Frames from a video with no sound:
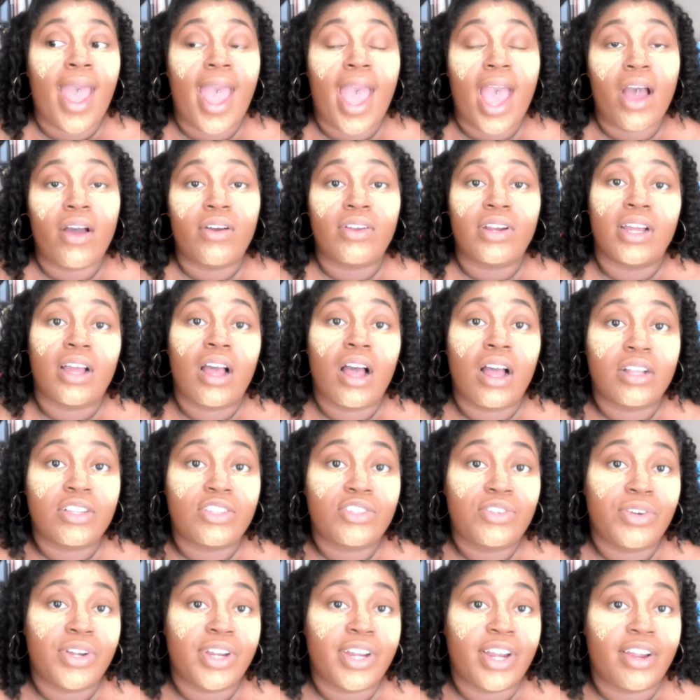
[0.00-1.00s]
how to
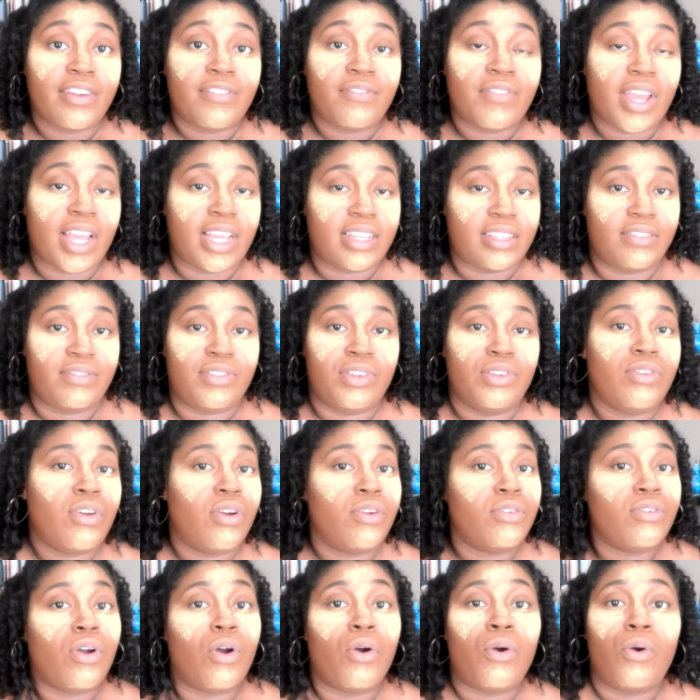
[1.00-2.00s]
contour your face, if you
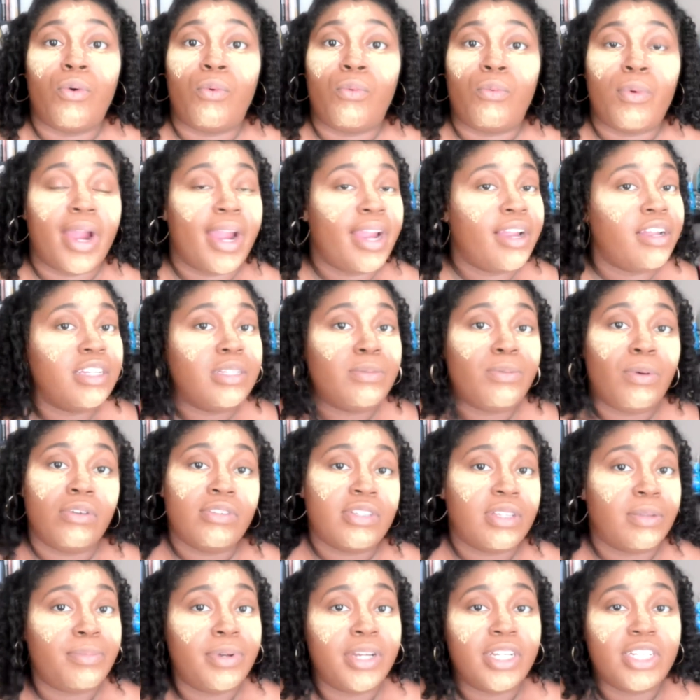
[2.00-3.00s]
don't know where you're
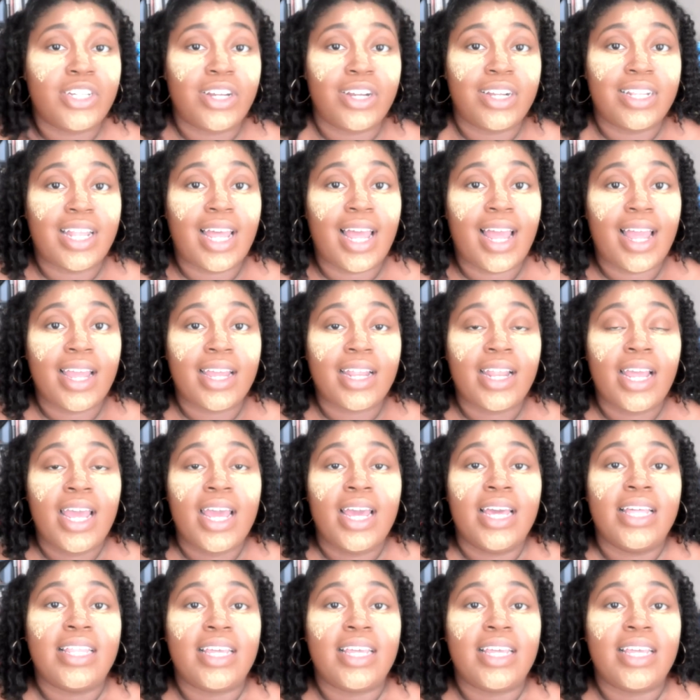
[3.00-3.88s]
supposed to put your line,